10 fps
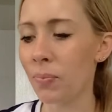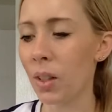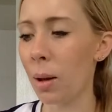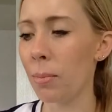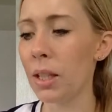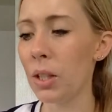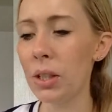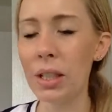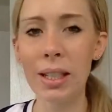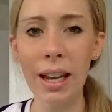They do
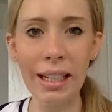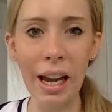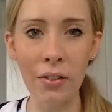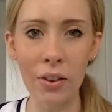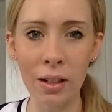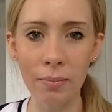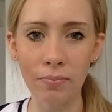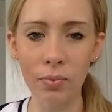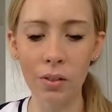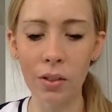contain caffeine,
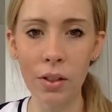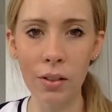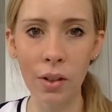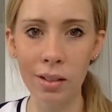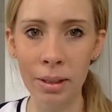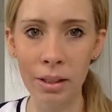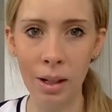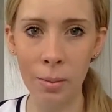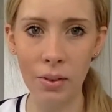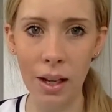55
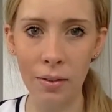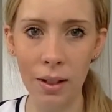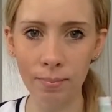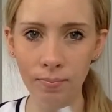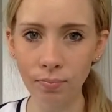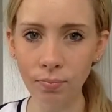milligrams of caffeine.